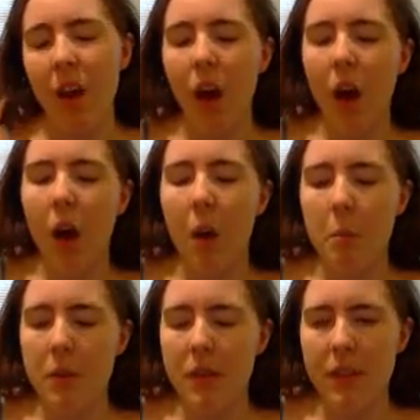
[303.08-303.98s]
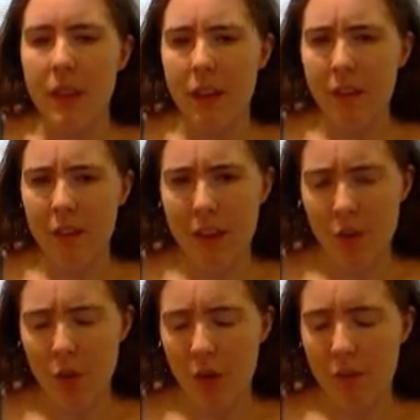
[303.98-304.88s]
the
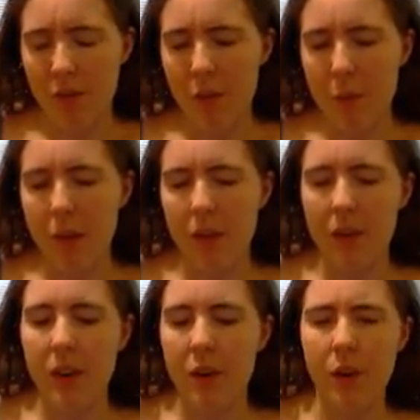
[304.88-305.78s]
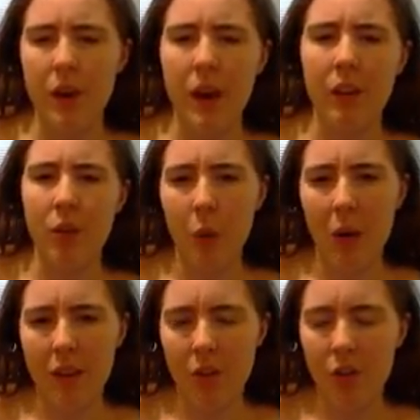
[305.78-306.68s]
leader of their military as to
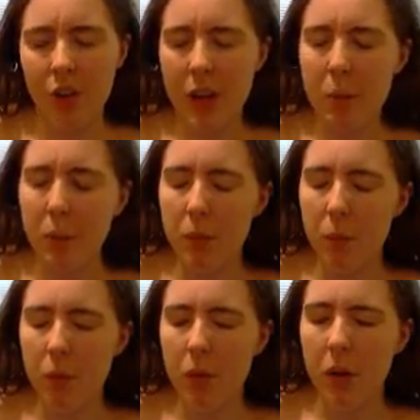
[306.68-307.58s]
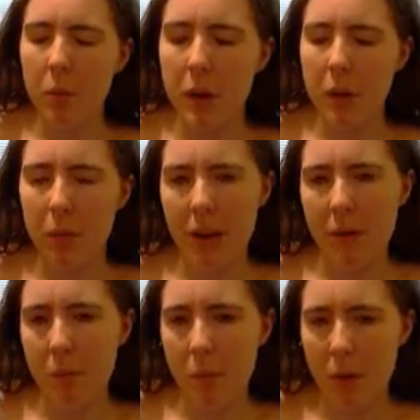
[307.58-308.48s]
why they should be able to
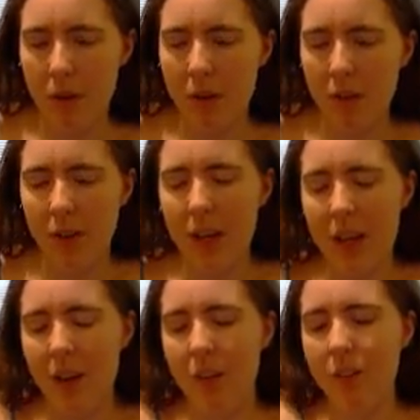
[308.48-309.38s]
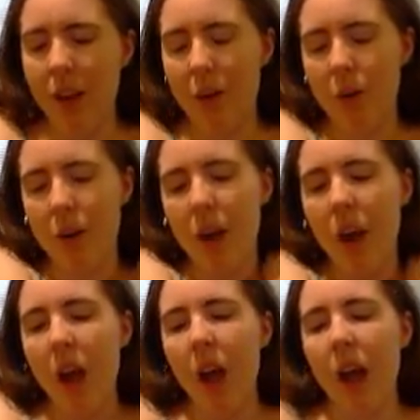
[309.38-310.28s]
have custody of Eren.
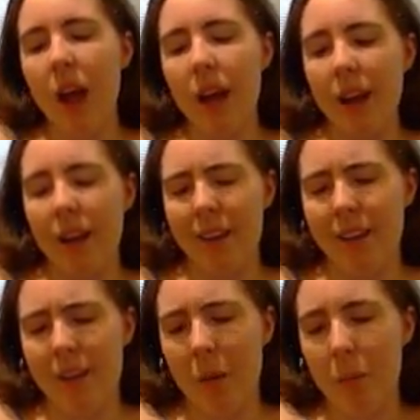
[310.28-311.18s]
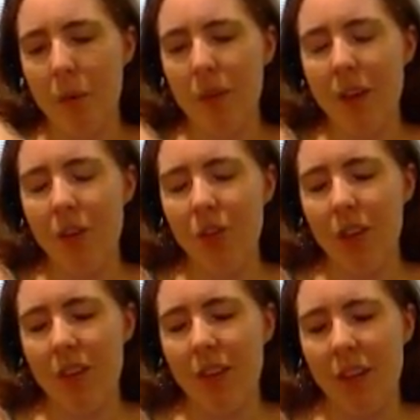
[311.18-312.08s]
But the
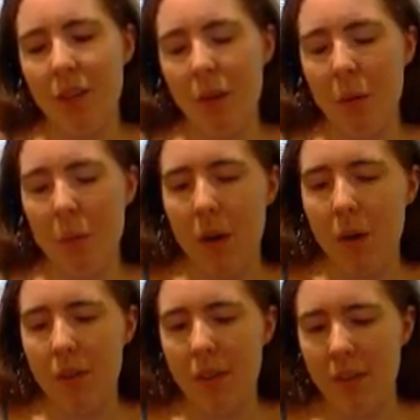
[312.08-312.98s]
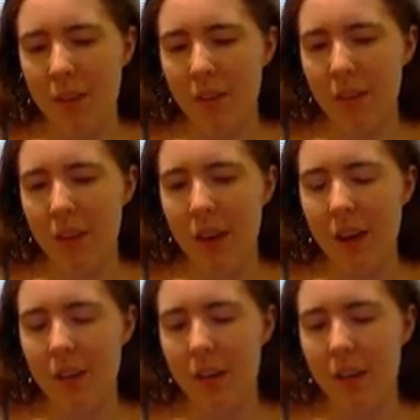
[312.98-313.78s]
interesting thing about this is that